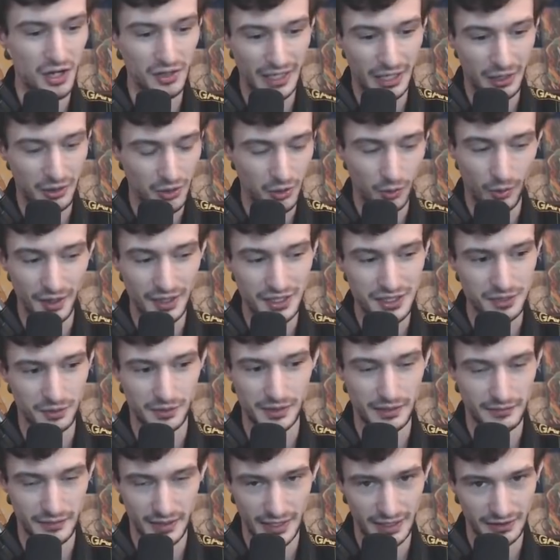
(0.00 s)
coins or
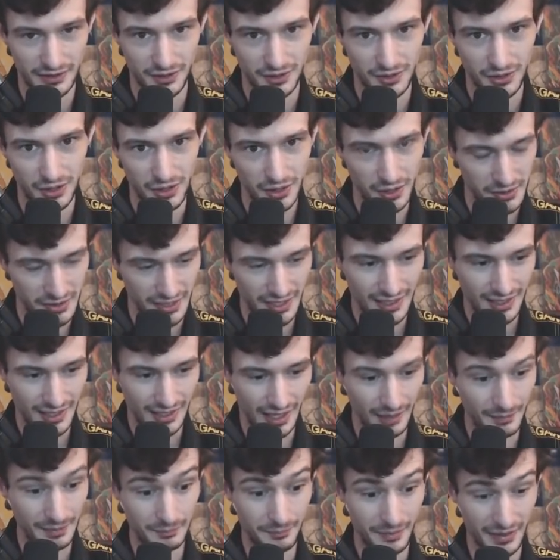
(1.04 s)
whatever the heck they're called.
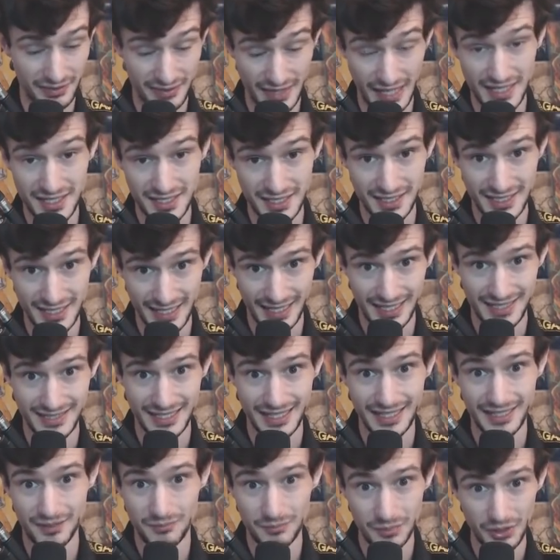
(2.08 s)
I mean, Bethesda can't
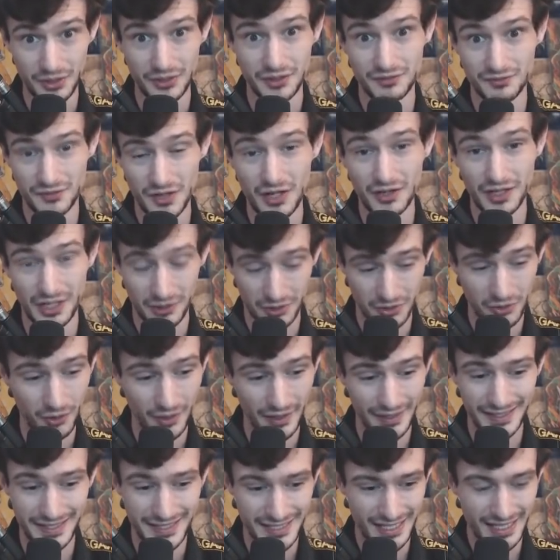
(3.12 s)
take a million Fallout
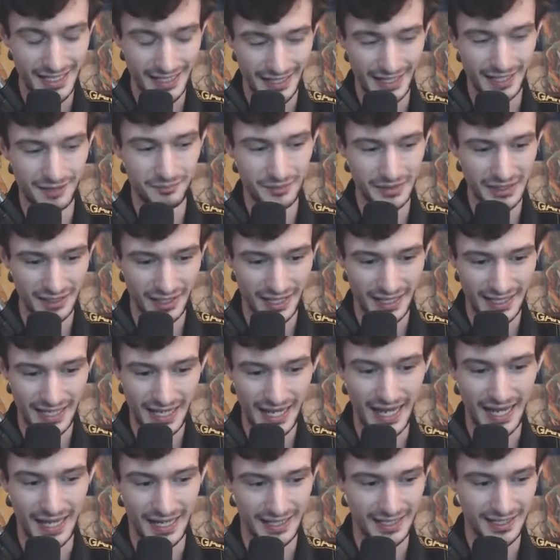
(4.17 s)
coins and be like,
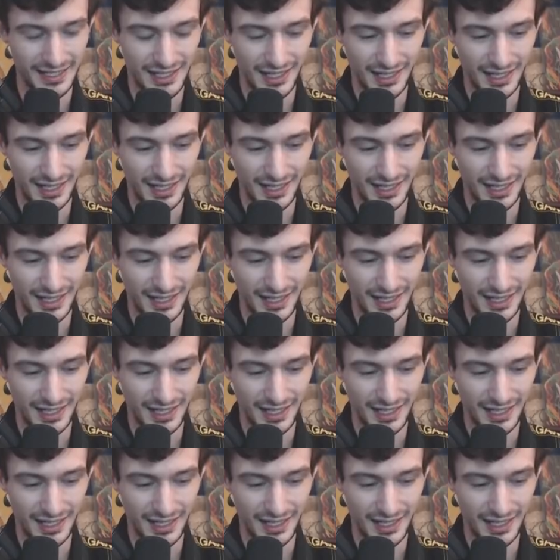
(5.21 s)
hey,